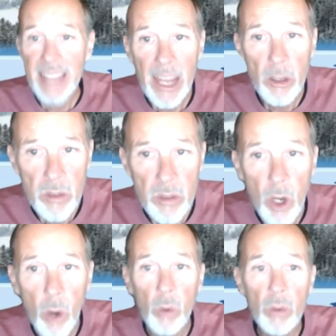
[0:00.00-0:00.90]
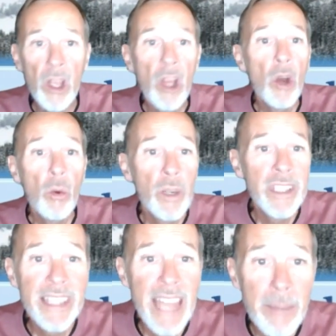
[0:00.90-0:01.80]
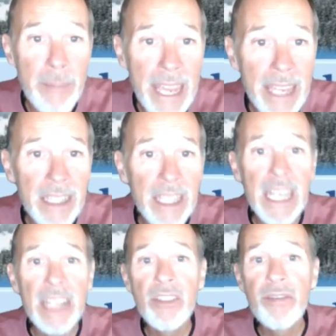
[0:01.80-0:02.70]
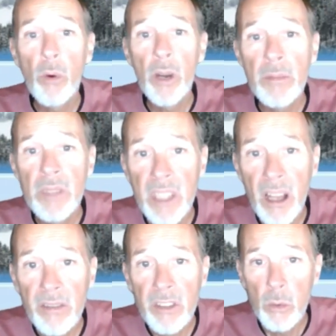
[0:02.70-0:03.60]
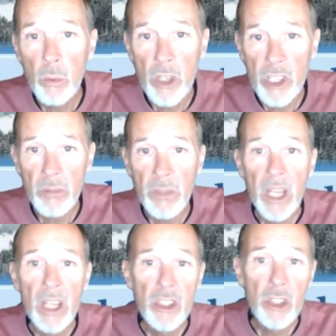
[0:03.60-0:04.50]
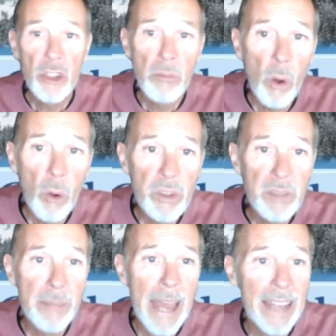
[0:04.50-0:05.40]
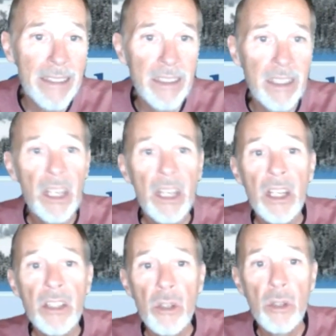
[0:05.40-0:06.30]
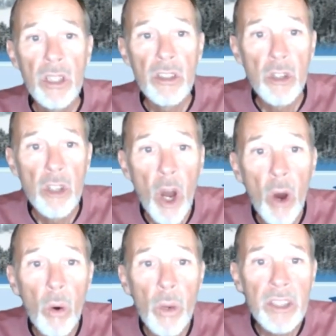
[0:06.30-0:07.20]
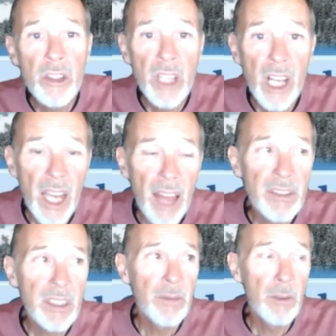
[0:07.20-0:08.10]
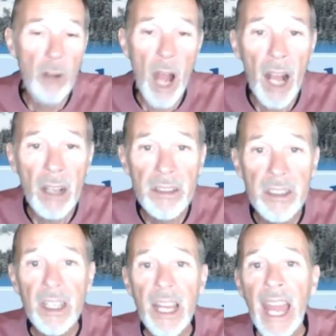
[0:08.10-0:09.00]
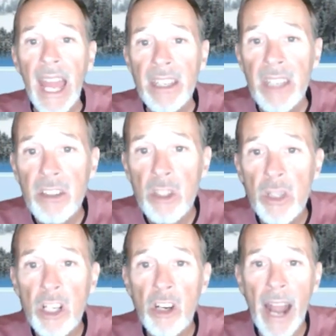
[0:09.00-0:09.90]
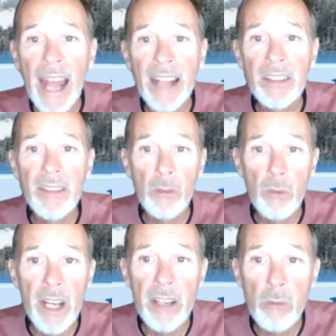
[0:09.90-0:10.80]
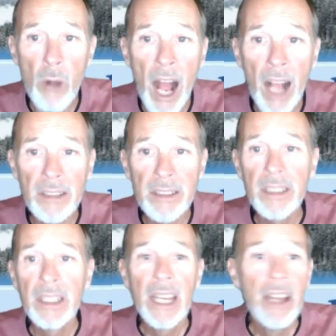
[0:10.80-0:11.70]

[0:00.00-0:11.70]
his idols of gold, which they made, each for himself to worship, to the moles and bats, to go into the clefts of the rocks and into the crags of the rugged rocks,